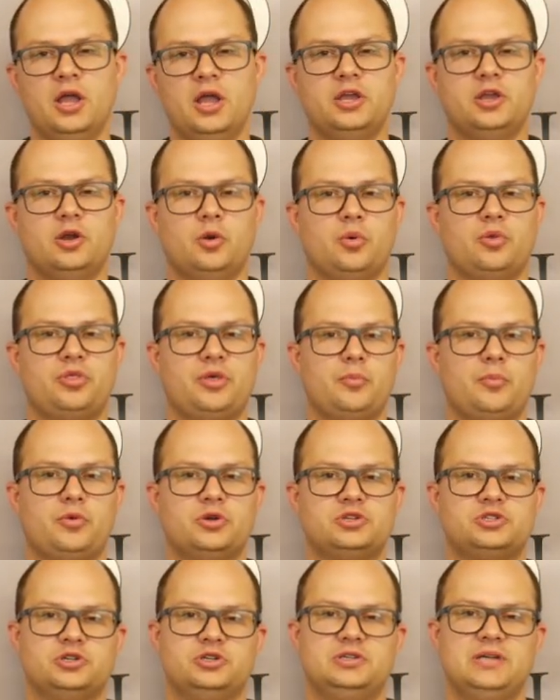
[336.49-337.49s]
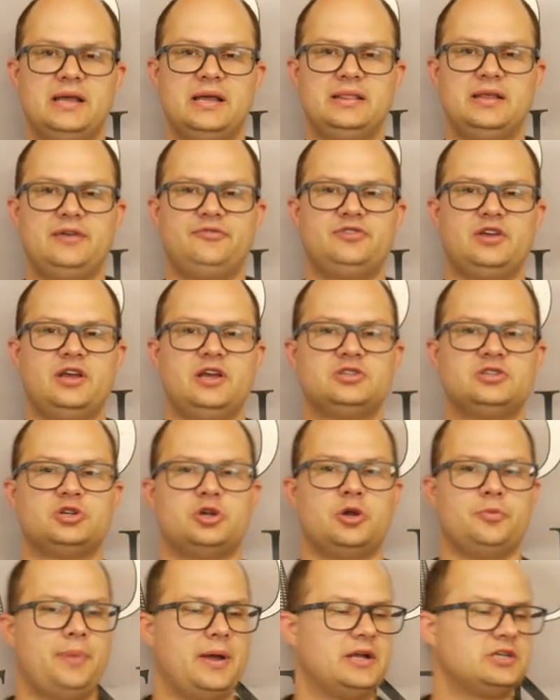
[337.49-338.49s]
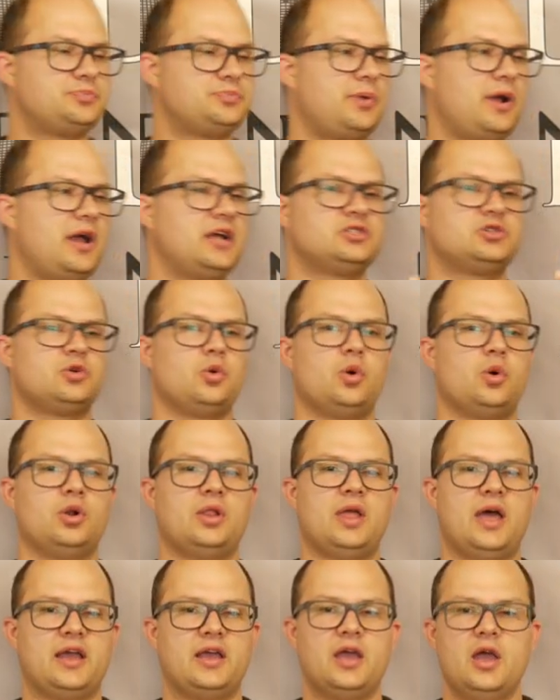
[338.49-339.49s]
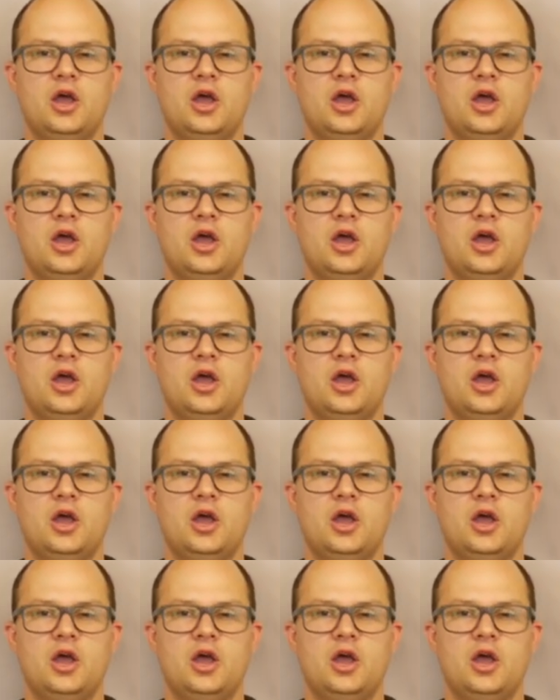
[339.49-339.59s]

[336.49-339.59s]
you know with what your deadlift is or your bench press or like